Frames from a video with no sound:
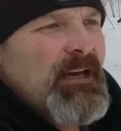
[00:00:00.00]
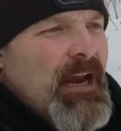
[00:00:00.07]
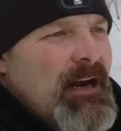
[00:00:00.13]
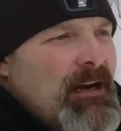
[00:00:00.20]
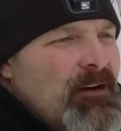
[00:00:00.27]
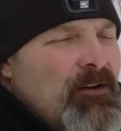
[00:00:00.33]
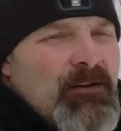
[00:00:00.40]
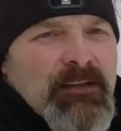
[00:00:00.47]

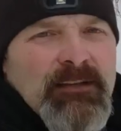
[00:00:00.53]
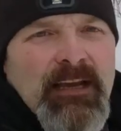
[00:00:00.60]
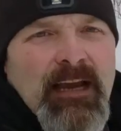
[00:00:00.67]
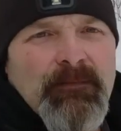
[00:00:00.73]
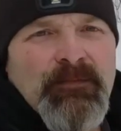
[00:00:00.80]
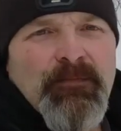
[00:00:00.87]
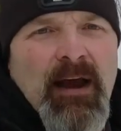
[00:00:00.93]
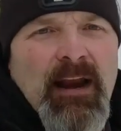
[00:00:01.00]
standing here in the
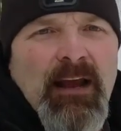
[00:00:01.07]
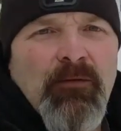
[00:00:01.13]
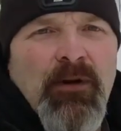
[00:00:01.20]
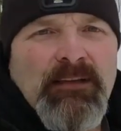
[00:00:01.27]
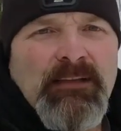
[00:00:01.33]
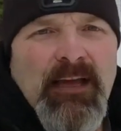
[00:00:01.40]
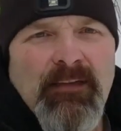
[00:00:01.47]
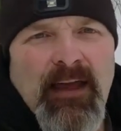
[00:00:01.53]
same spot I
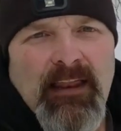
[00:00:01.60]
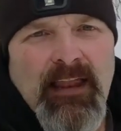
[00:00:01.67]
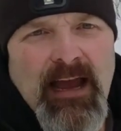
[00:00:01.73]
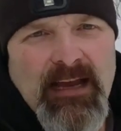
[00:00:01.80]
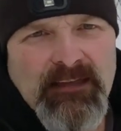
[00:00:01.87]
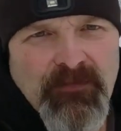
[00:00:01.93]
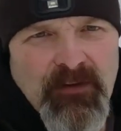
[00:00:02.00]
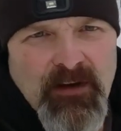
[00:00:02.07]
was on that
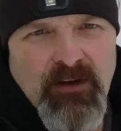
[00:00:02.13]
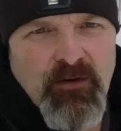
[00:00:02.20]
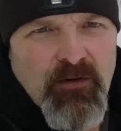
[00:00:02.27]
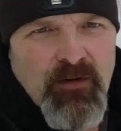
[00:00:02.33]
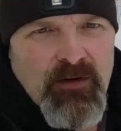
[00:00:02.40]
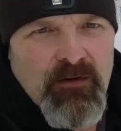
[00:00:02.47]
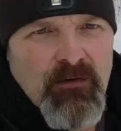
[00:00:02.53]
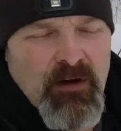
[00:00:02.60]
last
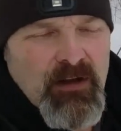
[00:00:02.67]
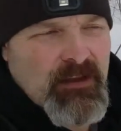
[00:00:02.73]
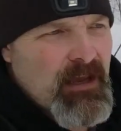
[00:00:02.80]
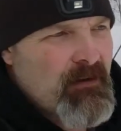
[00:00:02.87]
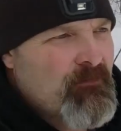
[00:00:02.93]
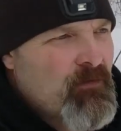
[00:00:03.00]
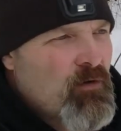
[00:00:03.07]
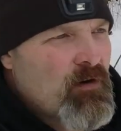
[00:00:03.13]
video, what,
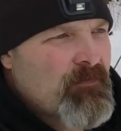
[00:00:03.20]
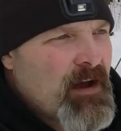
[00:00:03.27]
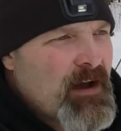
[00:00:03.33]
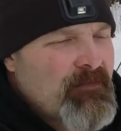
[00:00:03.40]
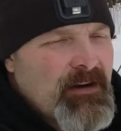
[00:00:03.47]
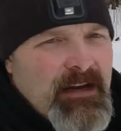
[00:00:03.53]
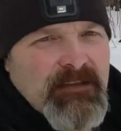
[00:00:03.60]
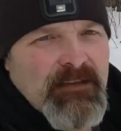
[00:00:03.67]
that uh, four or
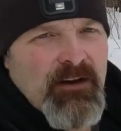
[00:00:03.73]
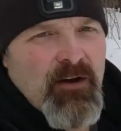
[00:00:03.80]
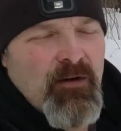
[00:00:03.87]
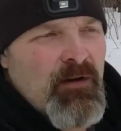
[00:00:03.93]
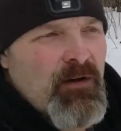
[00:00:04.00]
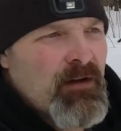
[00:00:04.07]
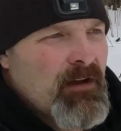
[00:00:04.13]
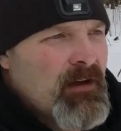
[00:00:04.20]
five days
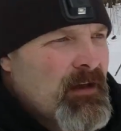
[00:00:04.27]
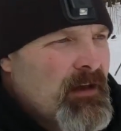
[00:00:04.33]
ago.